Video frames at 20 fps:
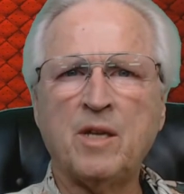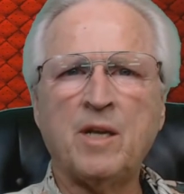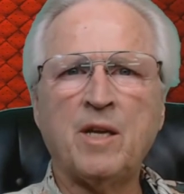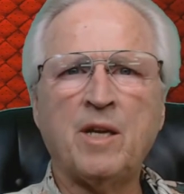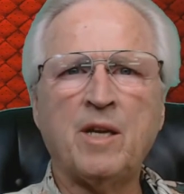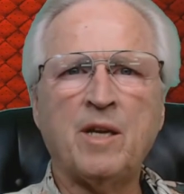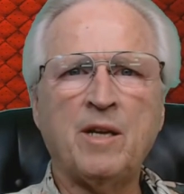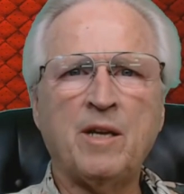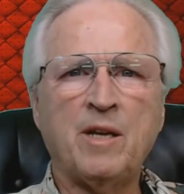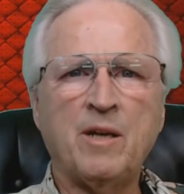
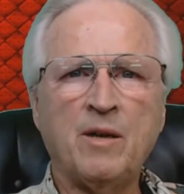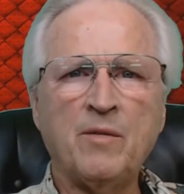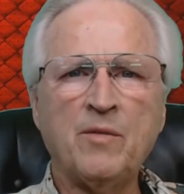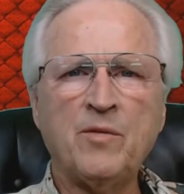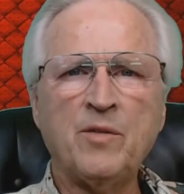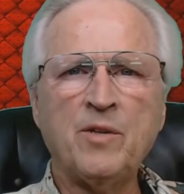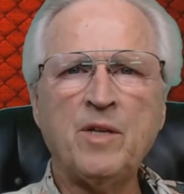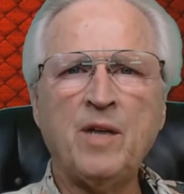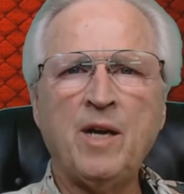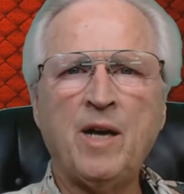in
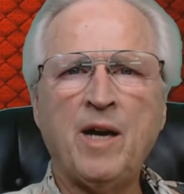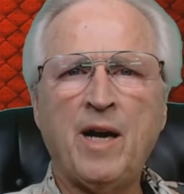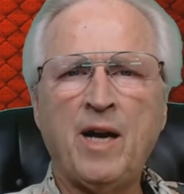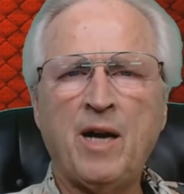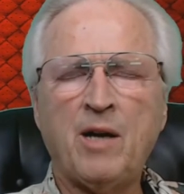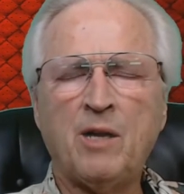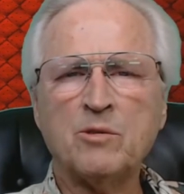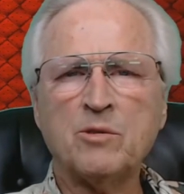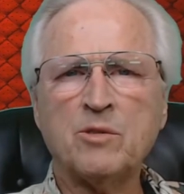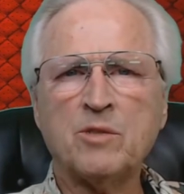every
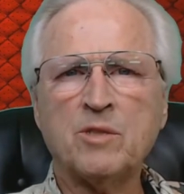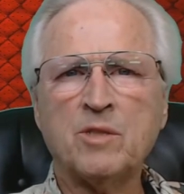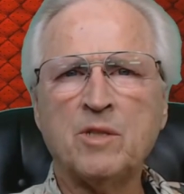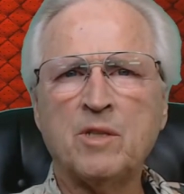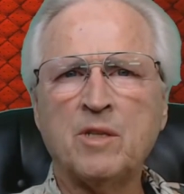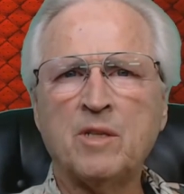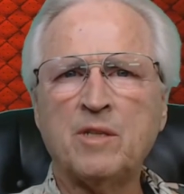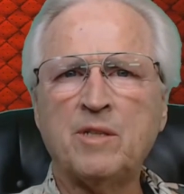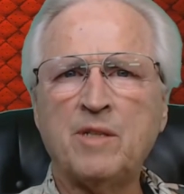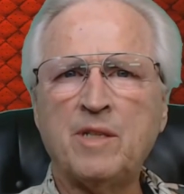House
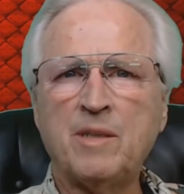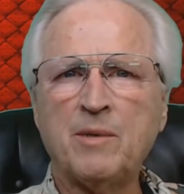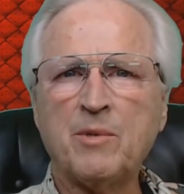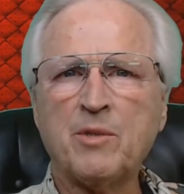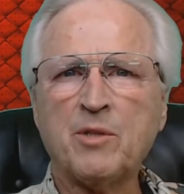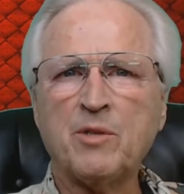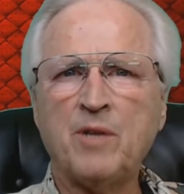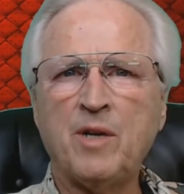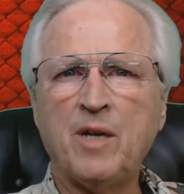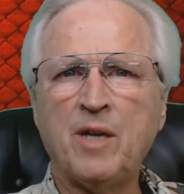
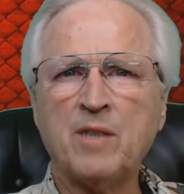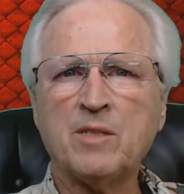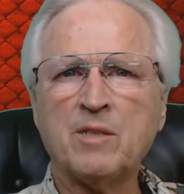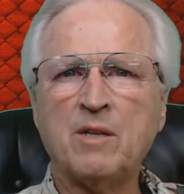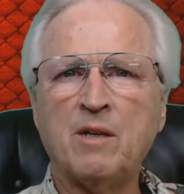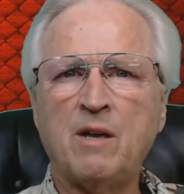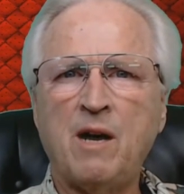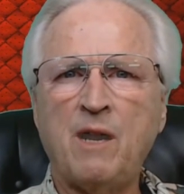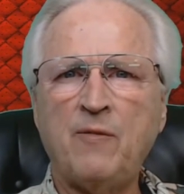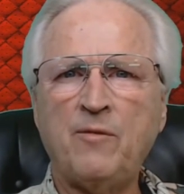Democrat's
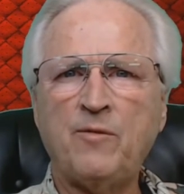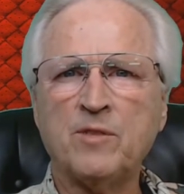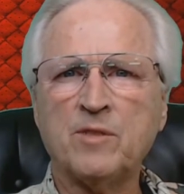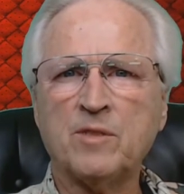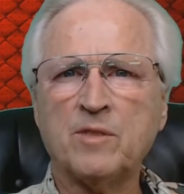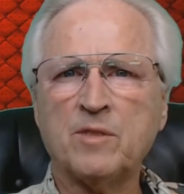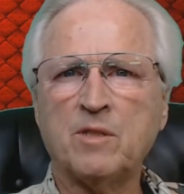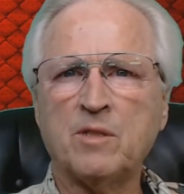office,